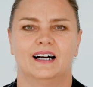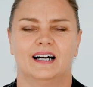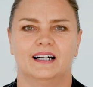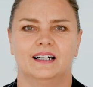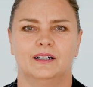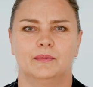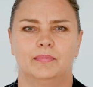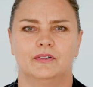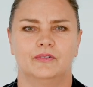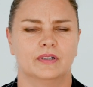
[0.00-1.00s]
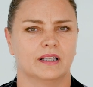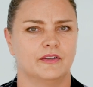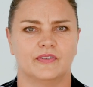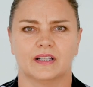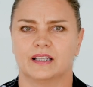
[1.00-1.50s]
uh, but really
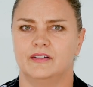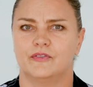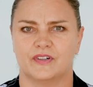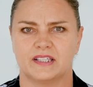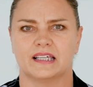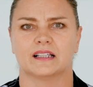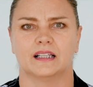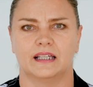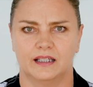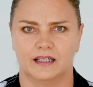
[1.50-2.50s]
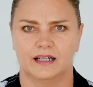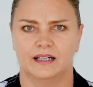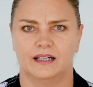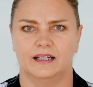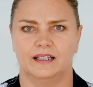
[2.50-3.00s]
feeling physically uh,
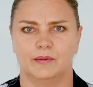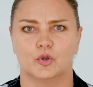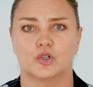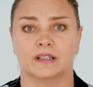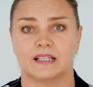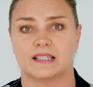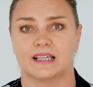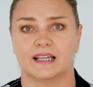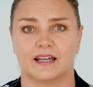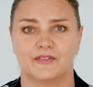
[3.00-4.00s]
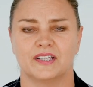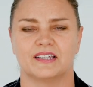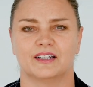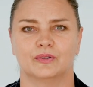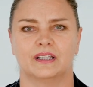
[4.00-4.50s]
and emotionally sick every
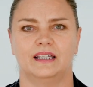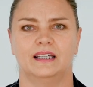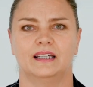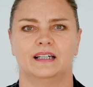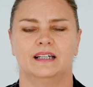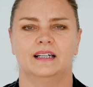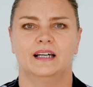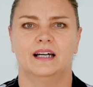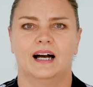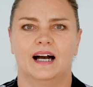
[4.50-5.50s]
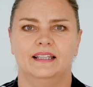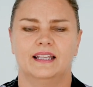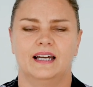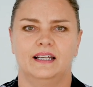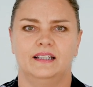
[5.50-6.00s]
single day. And
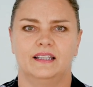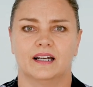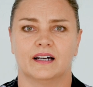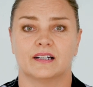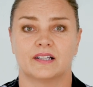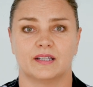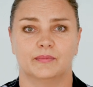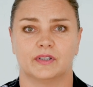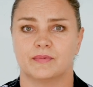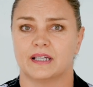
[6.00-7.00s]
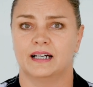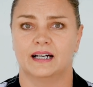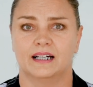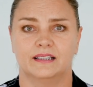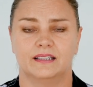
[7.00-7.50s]
then the other symptoms I
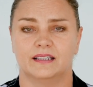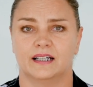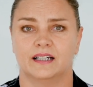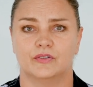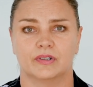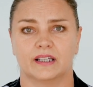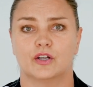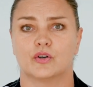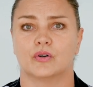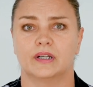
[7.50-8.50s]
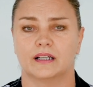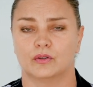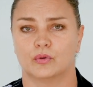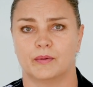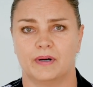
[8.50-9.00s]
had, I had really chronic
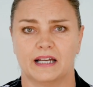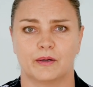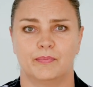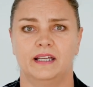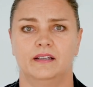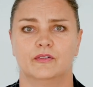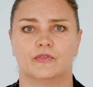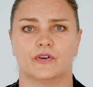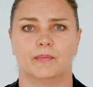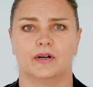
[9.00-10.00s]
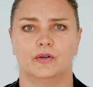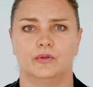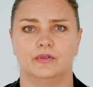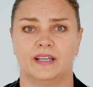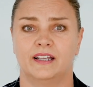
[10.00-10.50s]
lower back pain for
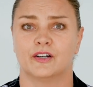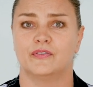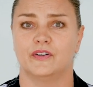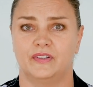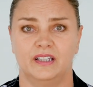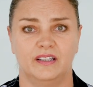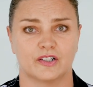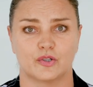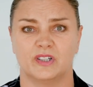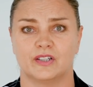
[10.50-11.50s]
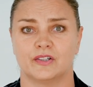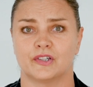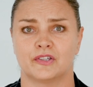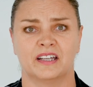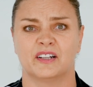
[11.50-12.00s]
about 10 or 15 years, which I
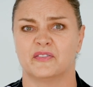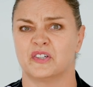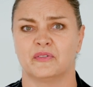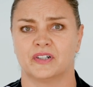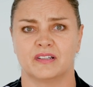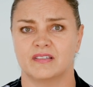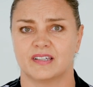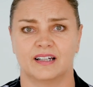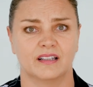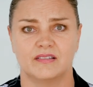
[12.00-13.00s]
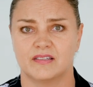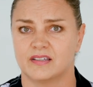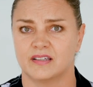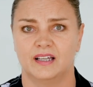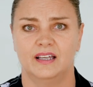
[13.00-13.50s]
just kind of suffered in silence.